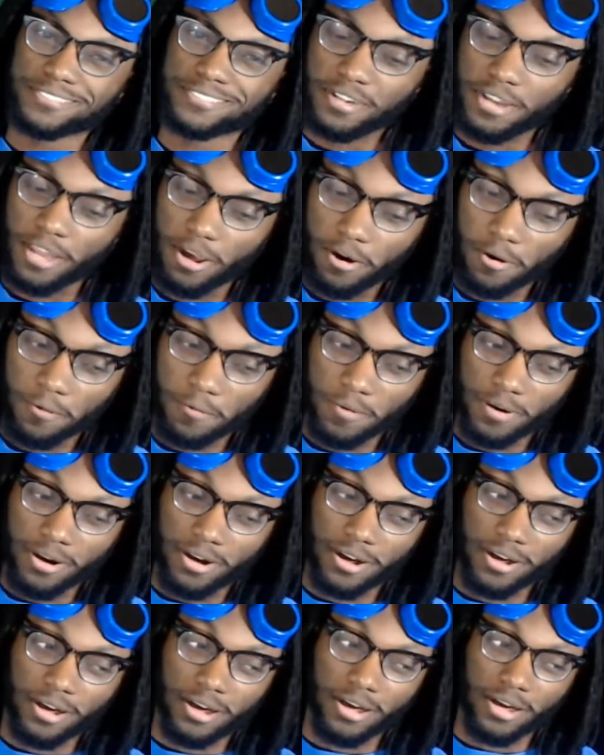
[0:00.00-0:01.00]
Now,
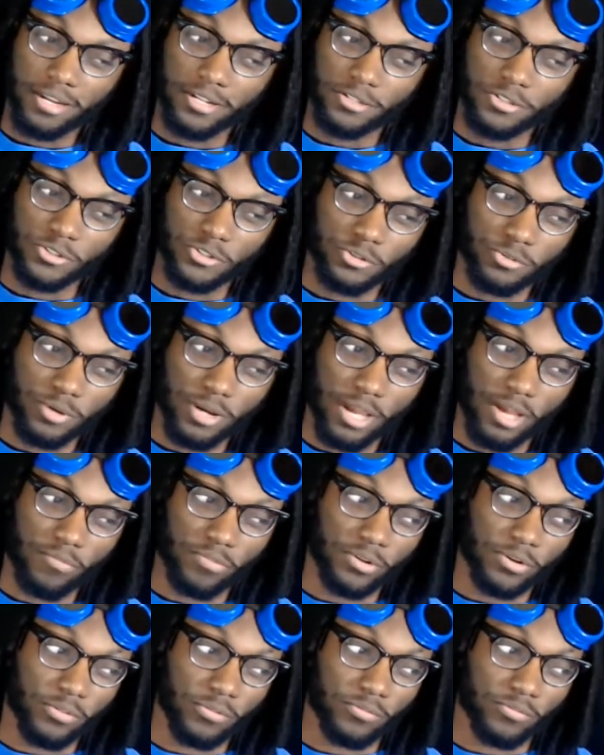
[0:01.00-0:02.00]
I do have
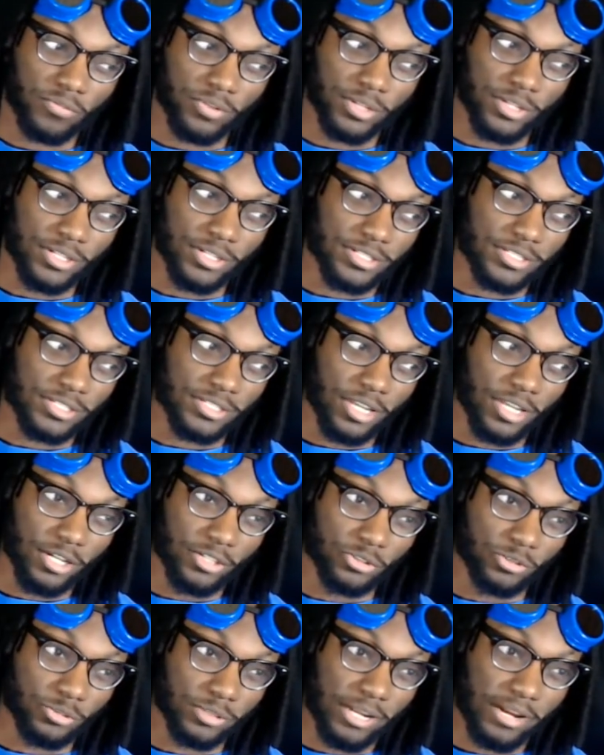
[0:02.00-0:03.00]
another vid
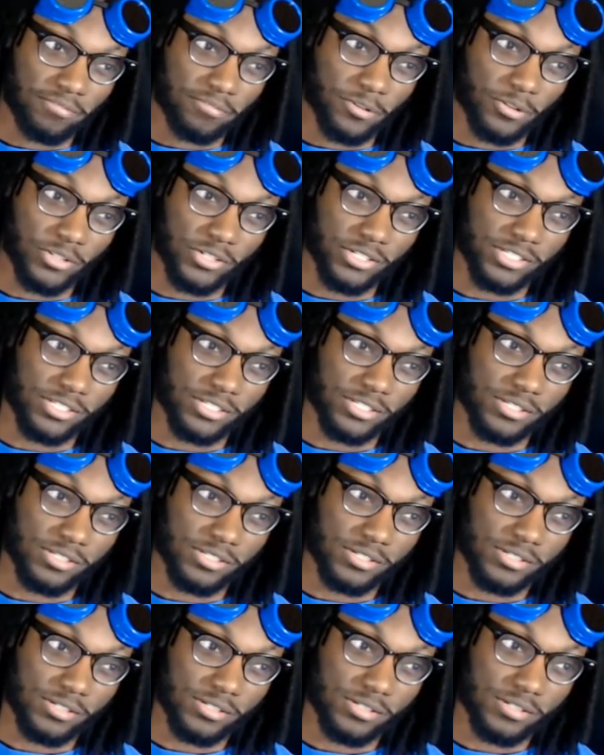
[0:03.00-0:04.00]
scheduled after this.
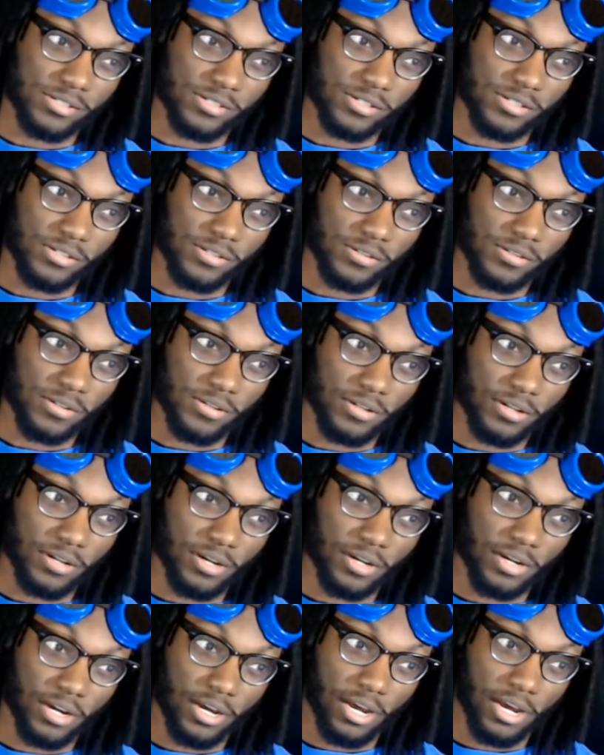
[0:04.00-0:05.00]

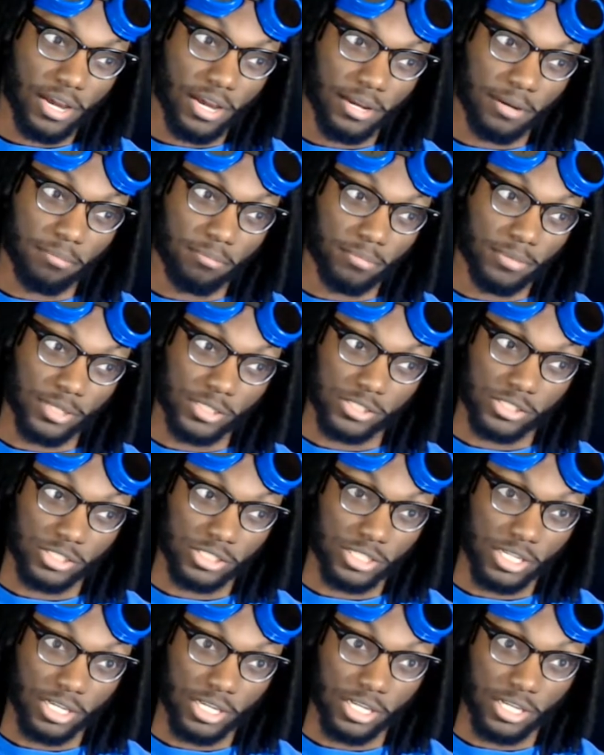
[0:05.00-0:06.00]
I must
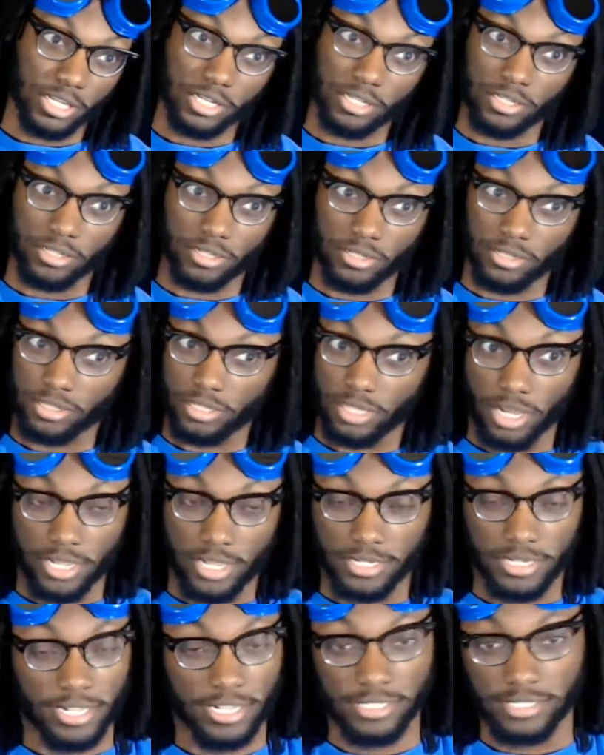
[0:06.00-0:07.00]
say, the
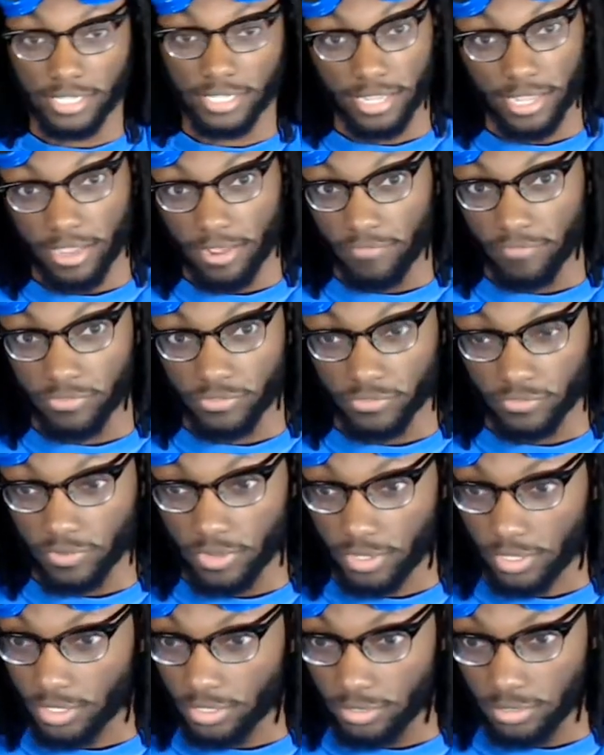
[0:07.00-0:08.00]
ideas I have is
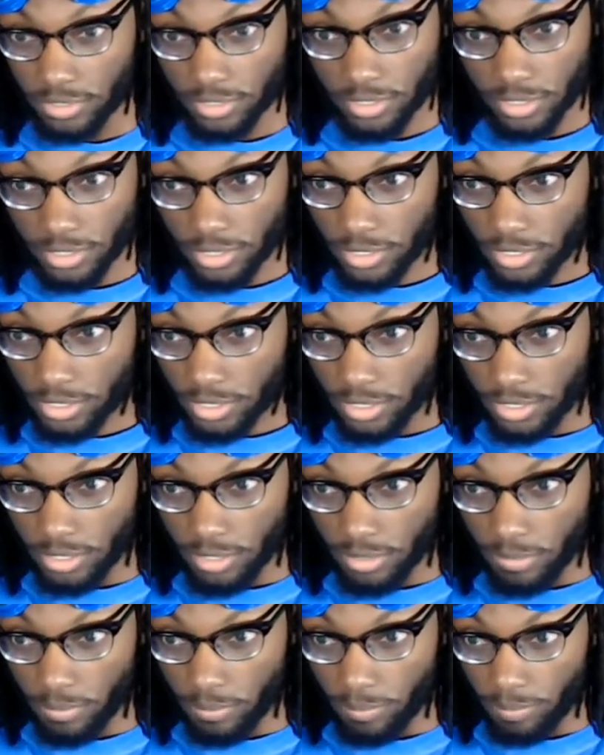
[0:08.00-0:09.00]
fucking
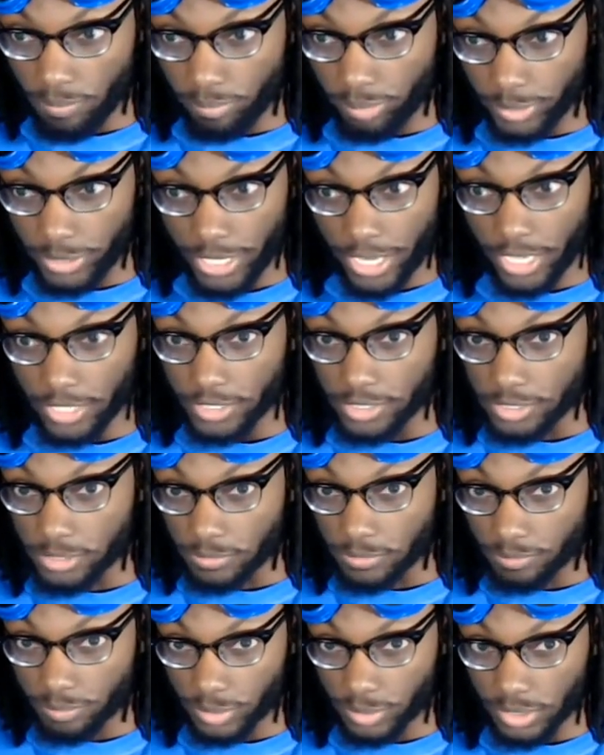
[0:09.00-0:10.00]
bananas.
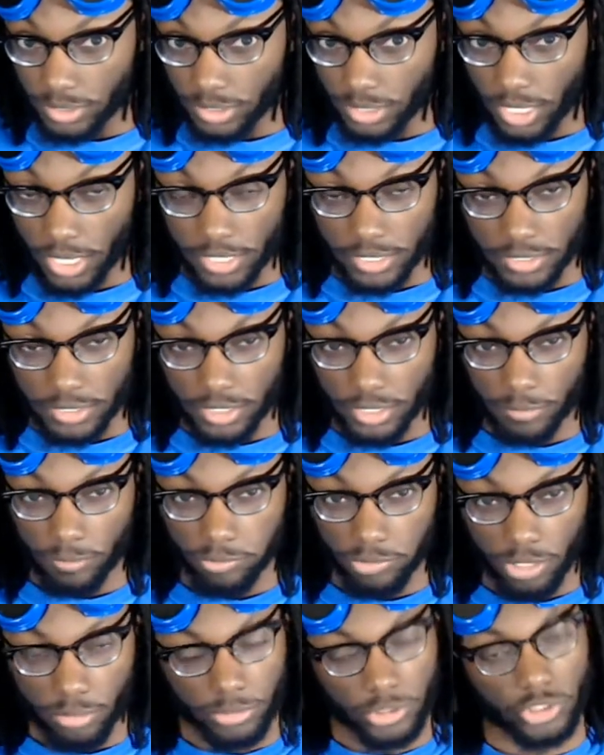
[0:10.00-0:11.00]
But I did
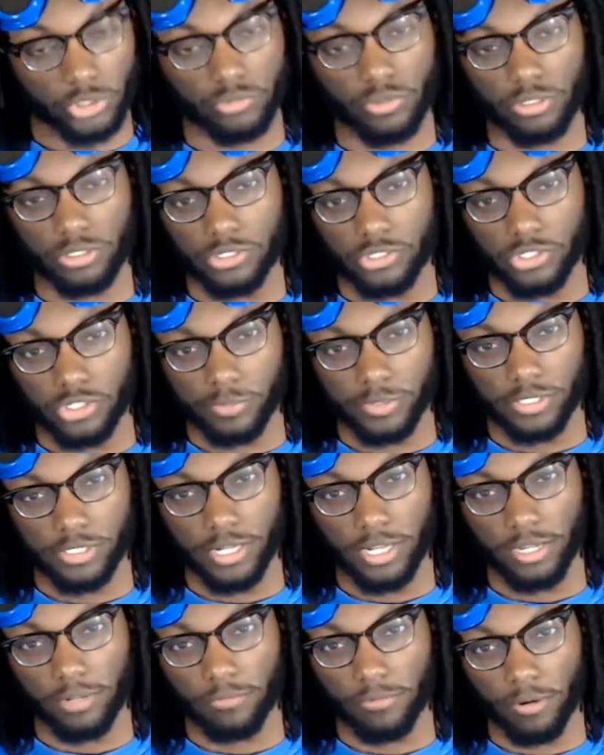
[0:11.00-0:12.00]
promise you all a Super
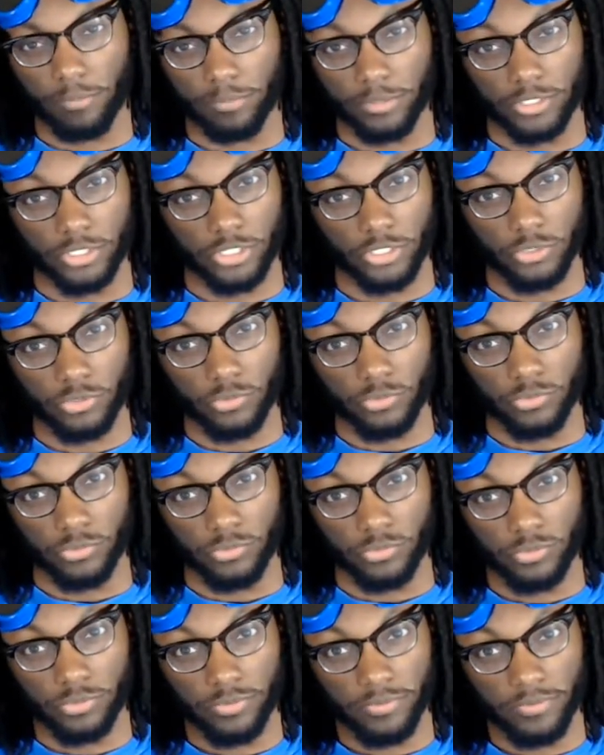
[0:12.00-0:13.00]
Danganronpa two
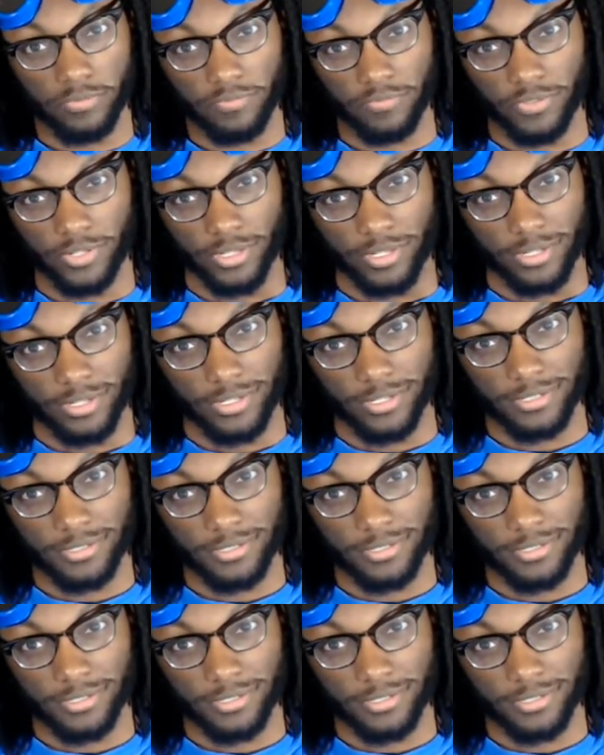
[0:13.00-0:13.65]
vid.